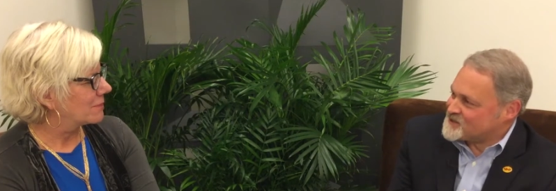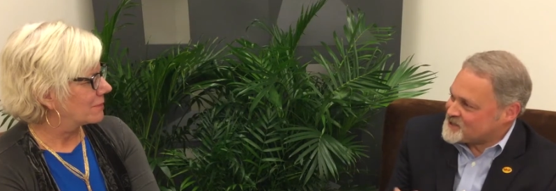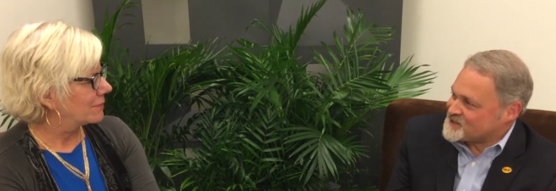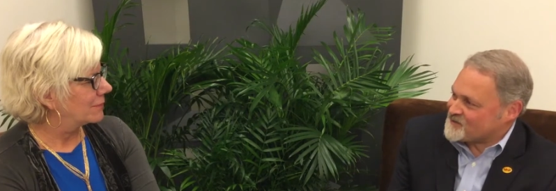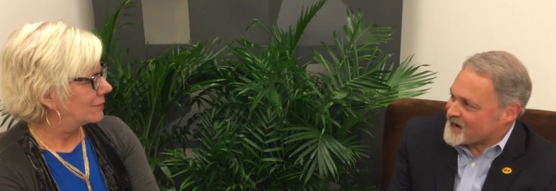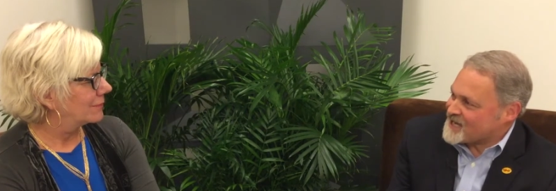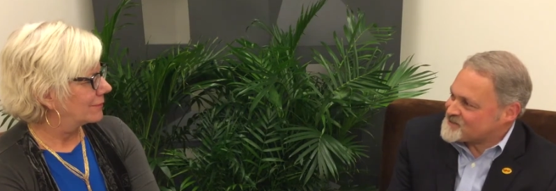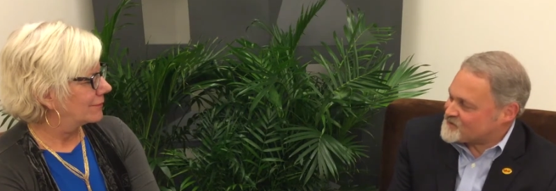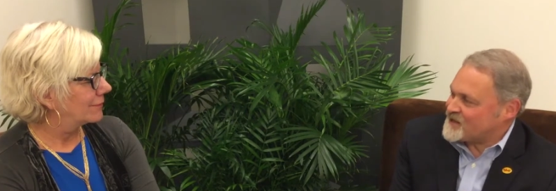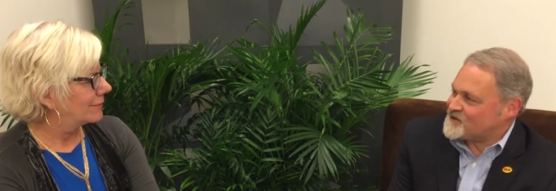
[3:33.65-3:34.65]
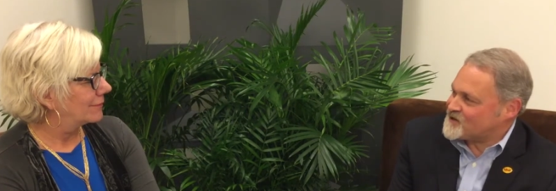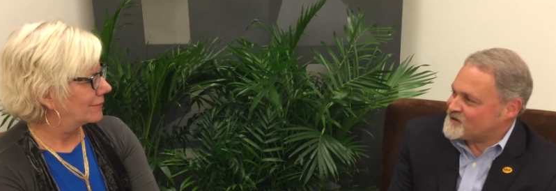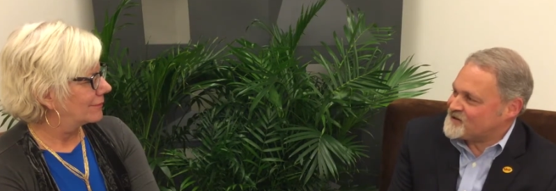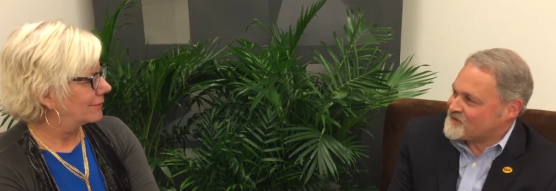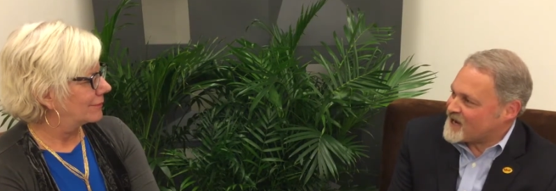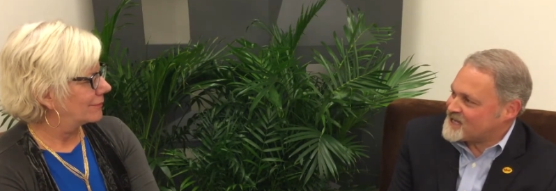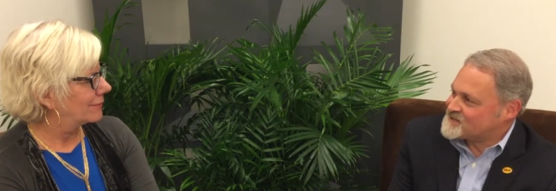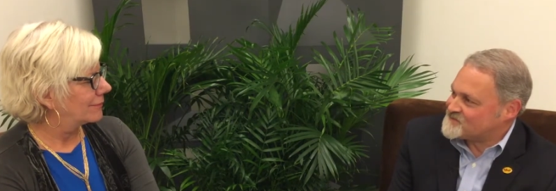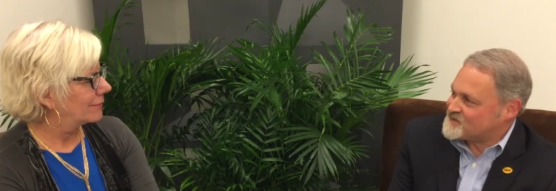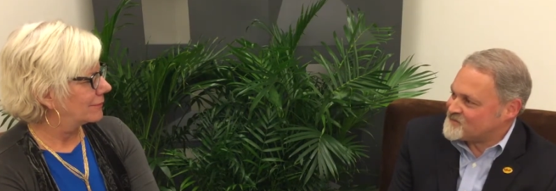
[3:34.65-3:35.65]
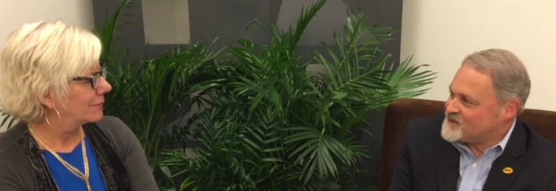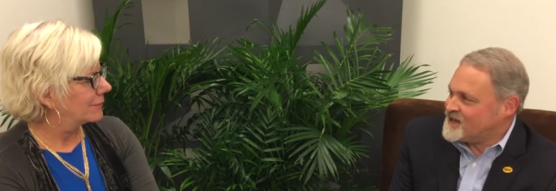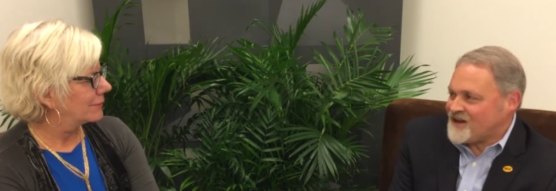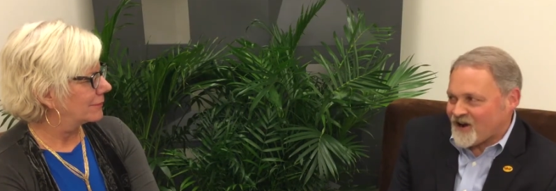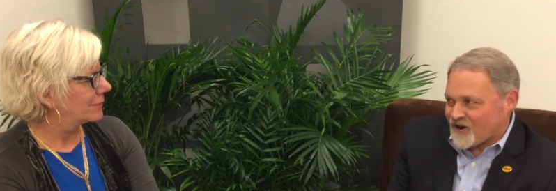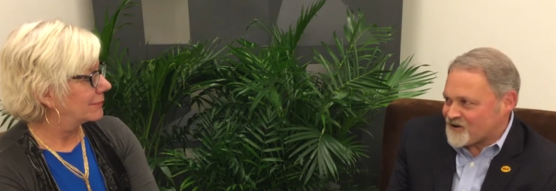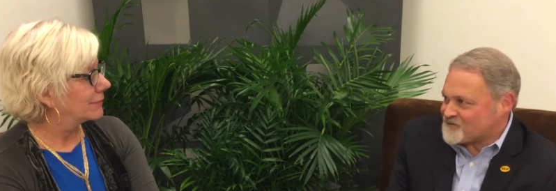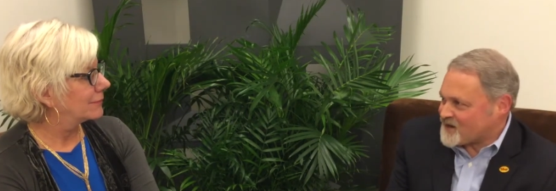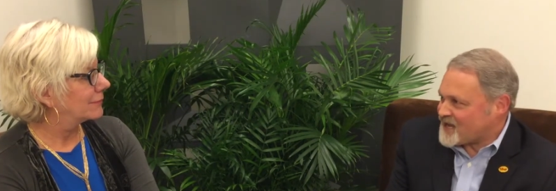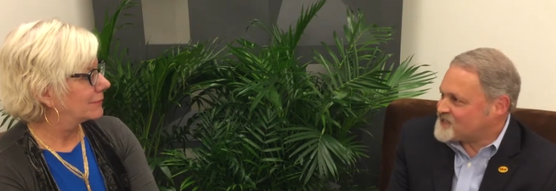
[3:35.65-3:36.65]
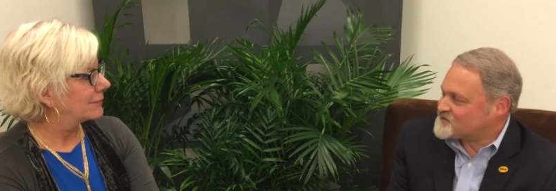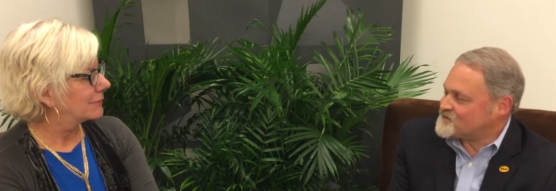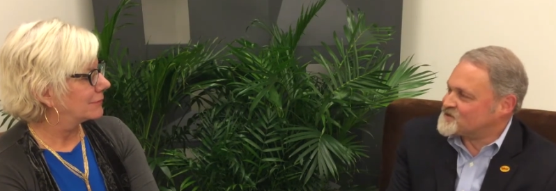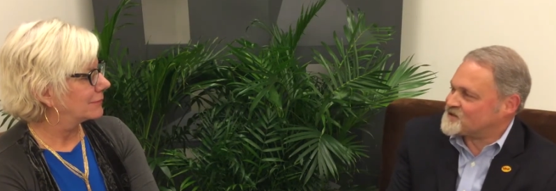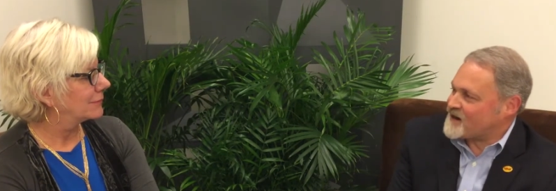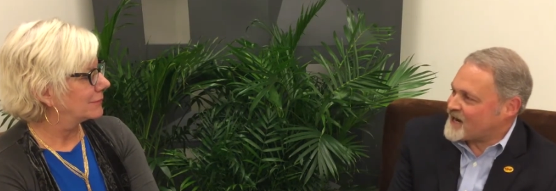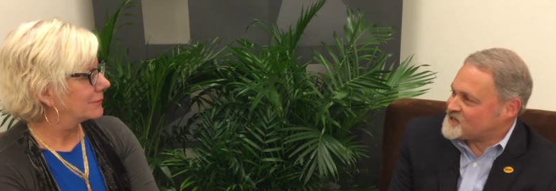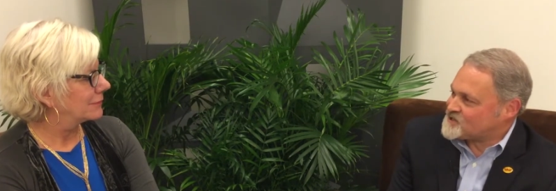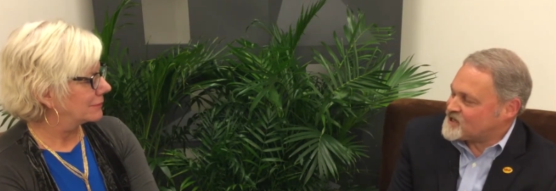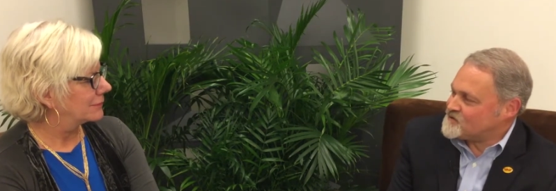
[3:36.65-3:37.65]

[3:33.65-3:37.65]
Speaker 1: still cook rice, whether dirty rice from hard rice from scratch.